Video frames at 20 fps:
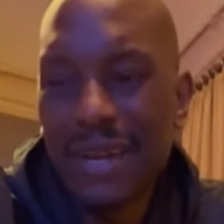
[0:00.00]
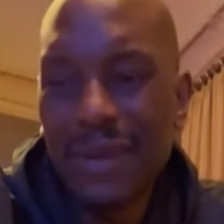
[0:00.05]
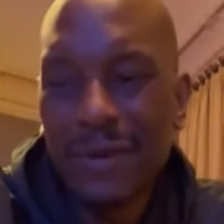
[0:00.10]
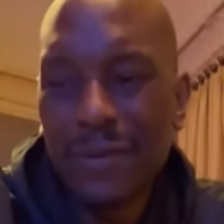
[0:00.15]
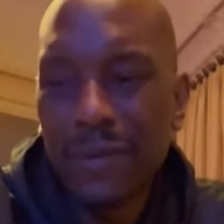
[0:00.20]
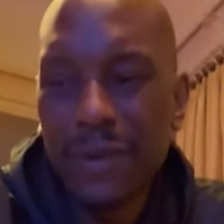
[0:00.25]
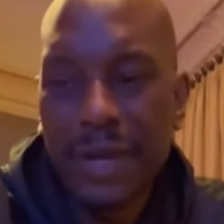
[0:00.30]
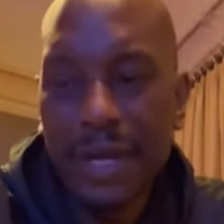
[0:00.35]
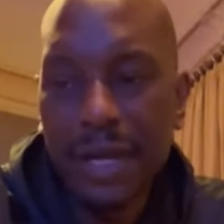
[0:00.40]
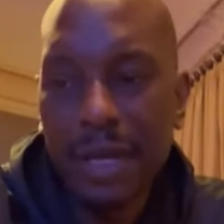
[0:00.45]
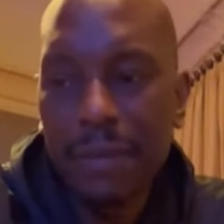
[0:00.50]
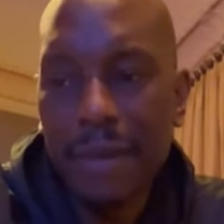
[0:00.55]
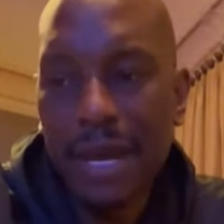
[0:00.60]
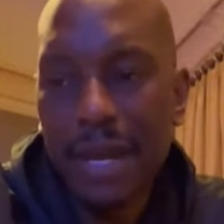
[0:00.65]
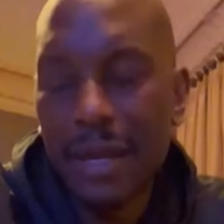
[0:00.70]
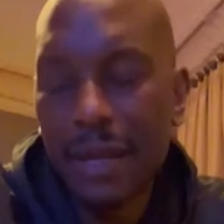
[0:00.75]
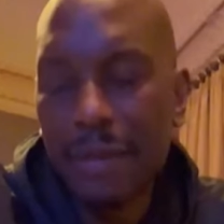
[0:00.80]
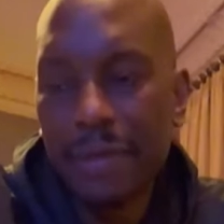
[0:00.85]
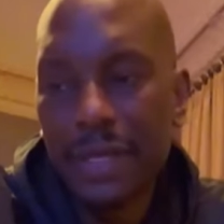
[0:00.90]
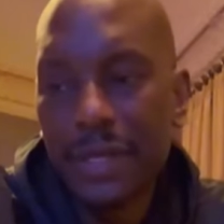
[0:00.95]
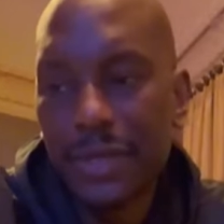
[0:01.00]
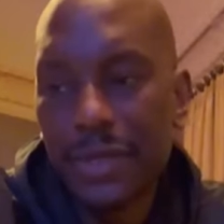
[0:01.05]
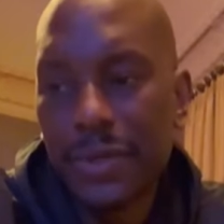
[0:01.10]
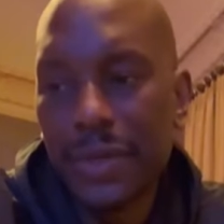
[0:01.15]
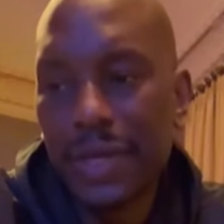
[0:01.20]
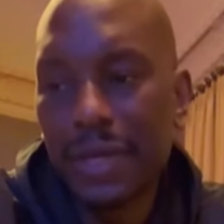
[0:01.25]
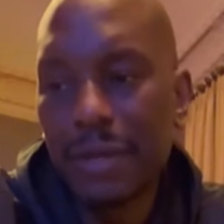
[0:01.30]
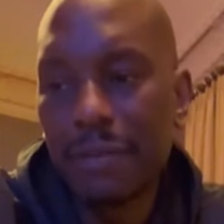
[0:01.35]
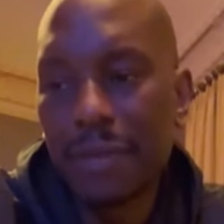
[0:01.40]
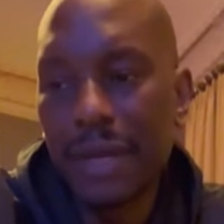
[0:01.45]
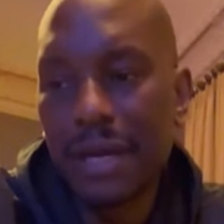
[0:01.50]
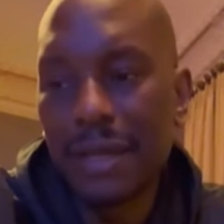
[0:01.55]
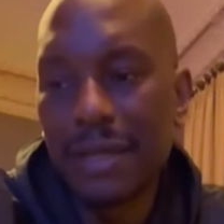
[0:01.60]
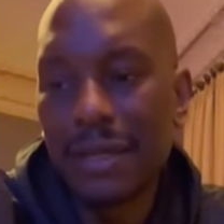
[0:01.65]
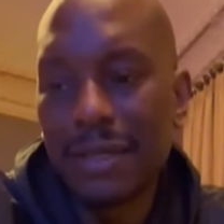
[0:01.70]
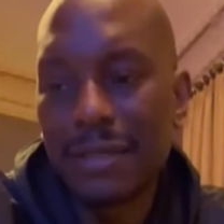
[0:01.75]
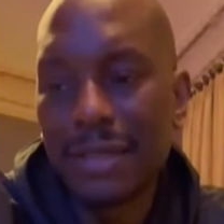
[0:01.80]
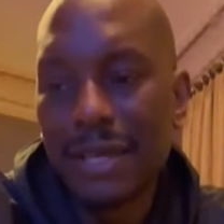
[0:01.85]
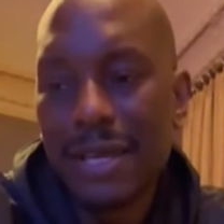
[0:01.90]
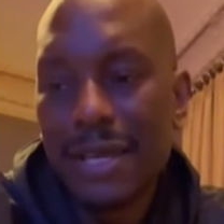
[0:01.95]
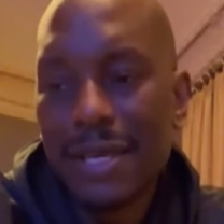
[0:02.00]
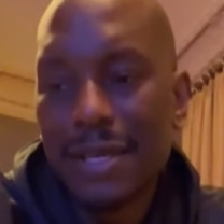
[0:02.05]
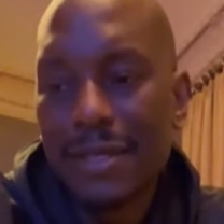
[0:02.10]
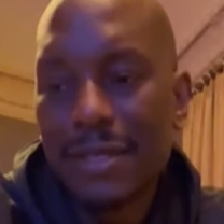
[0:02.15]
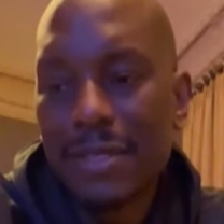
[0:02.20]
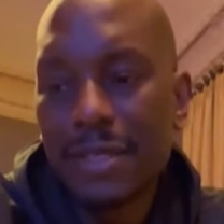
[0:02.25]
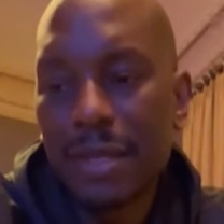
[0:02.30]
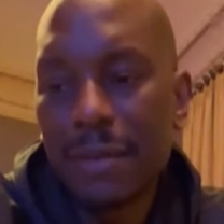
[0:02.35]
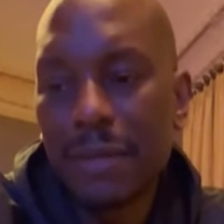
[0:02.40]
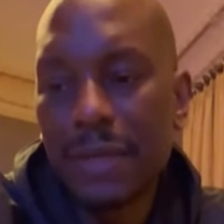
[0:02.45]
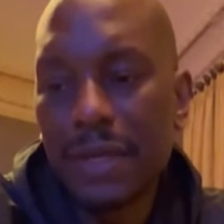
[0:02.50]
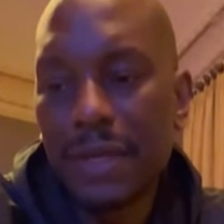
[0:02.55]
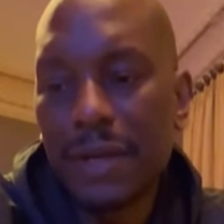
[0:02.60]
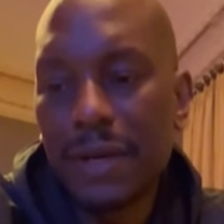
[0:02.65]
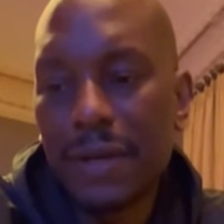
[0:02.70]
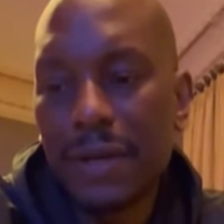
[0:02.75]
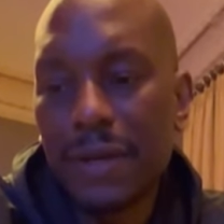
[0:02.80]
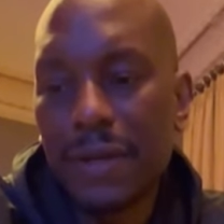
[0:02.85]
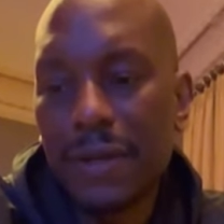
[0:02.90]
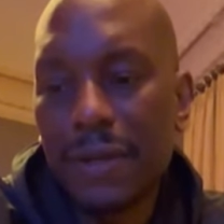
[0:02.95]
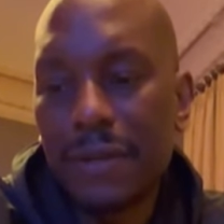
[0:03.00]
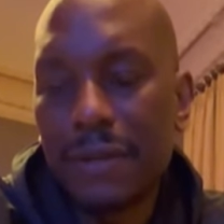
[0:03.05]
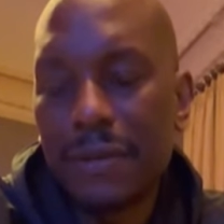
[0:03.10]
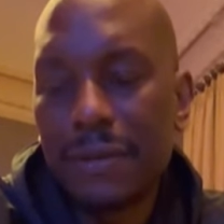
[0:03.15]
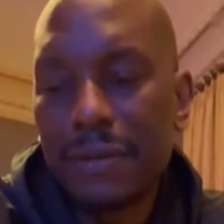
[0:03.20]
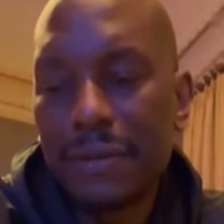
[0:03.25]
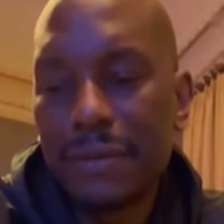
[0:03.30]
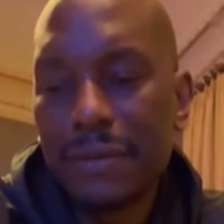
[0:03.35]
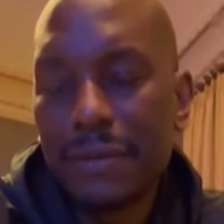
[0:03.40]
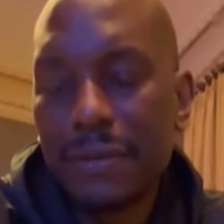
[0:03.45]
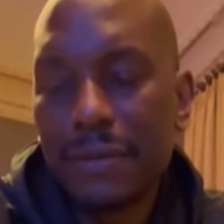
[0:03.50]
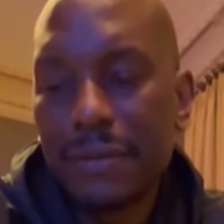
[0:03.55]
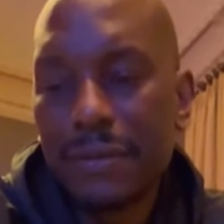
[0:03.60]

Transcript: and I don't want anybody to be triggered by this, some of y'all